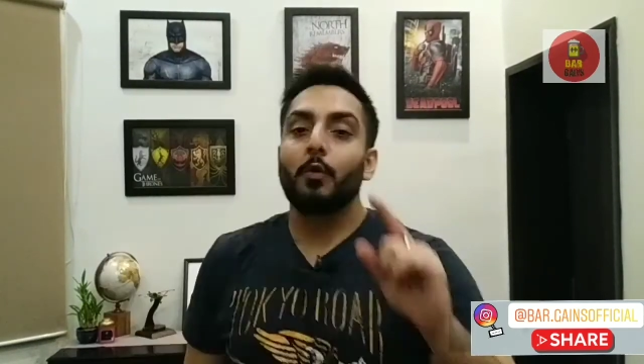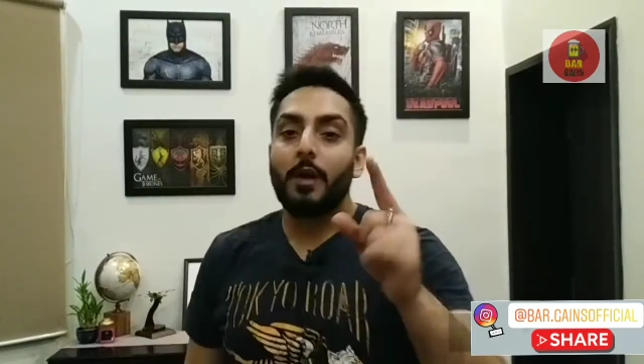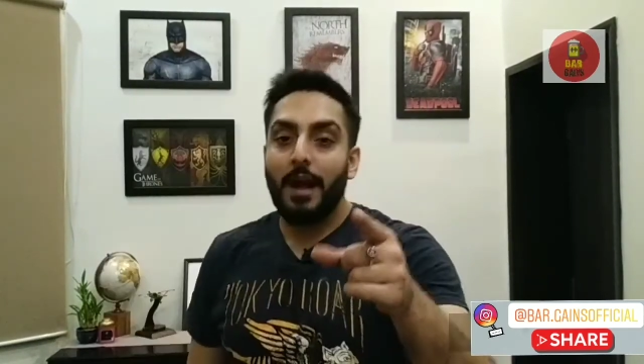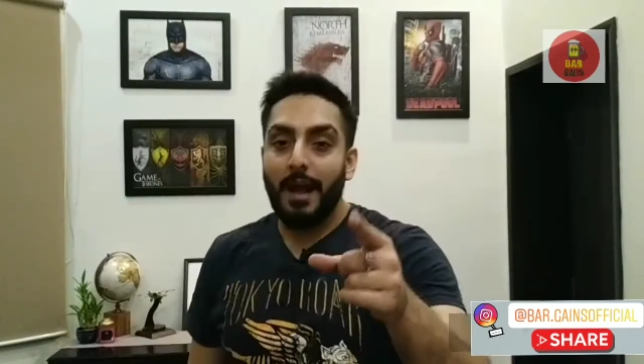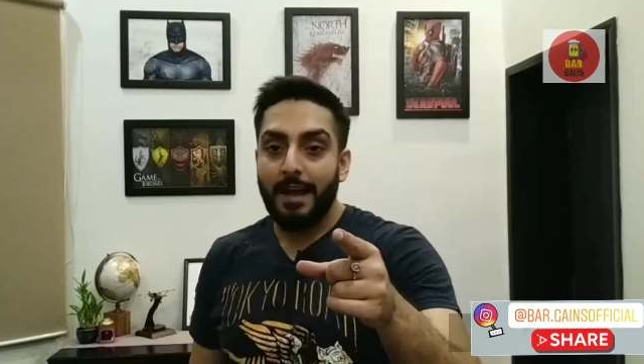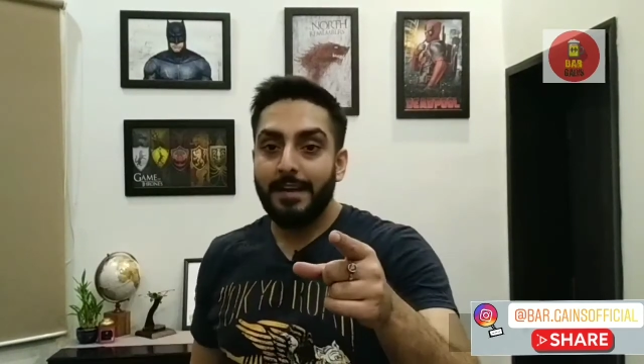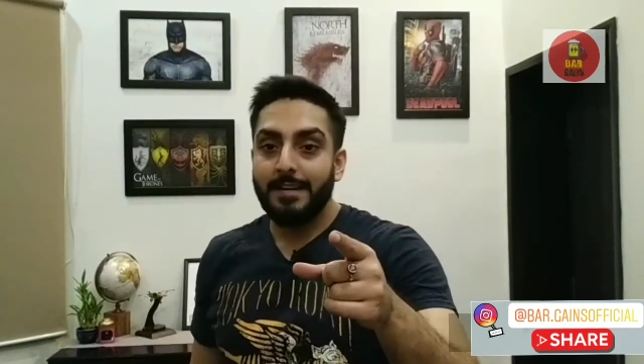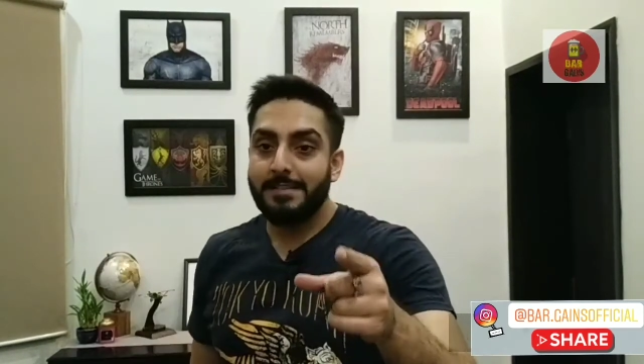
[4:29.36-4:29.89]
So
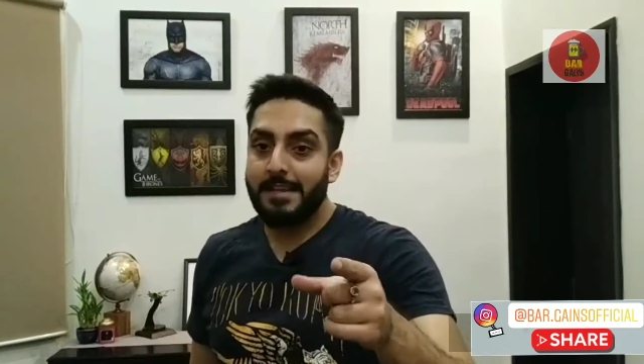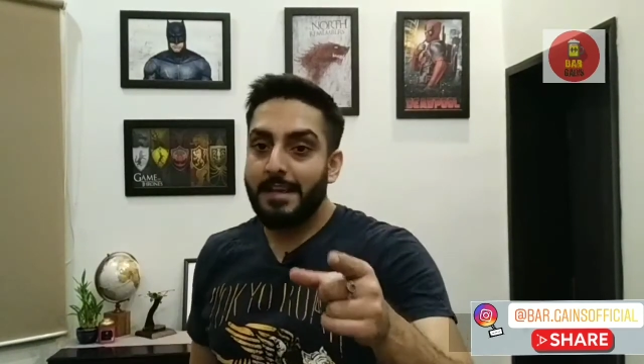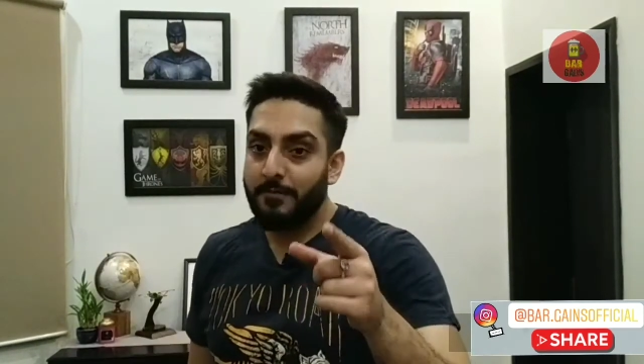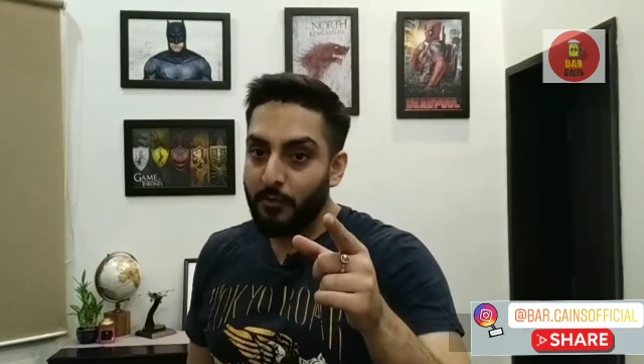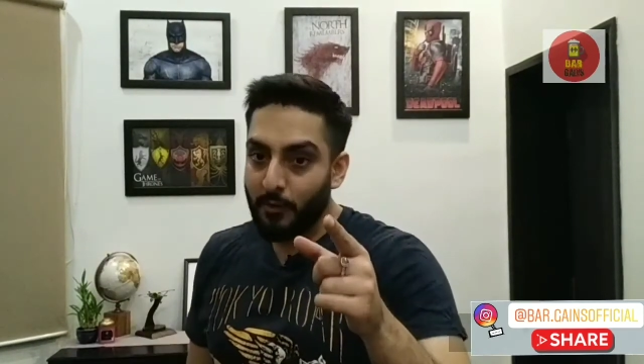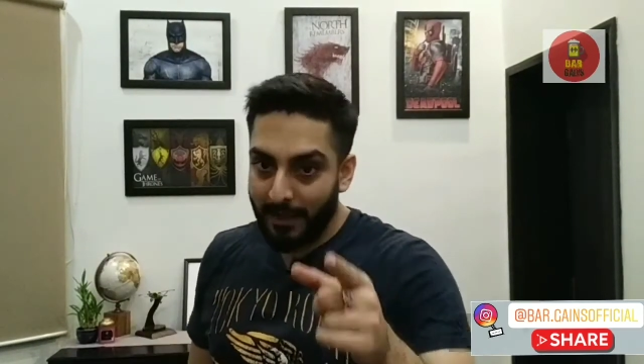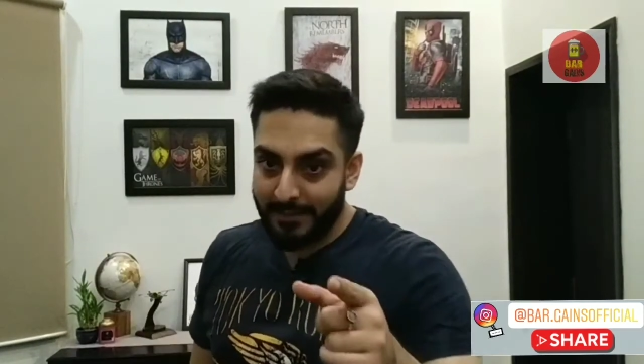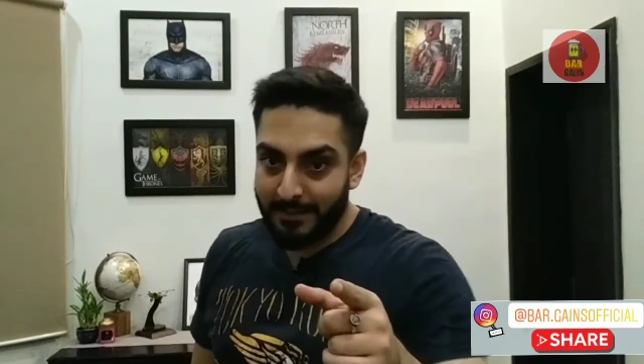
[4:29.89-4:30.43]
guys,
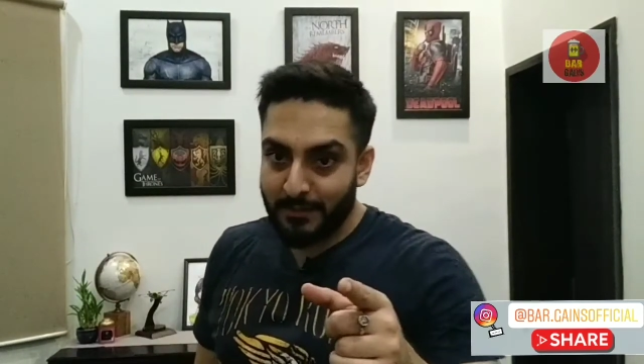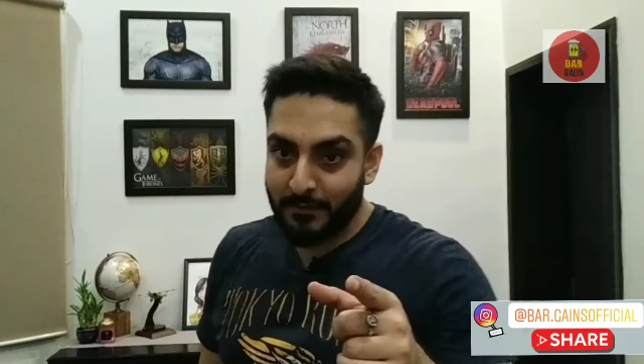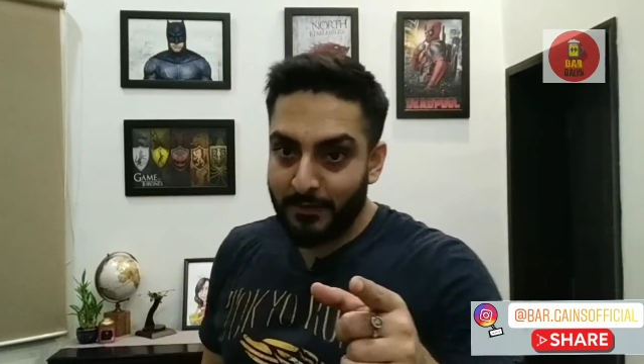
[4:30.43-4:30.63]
if you like this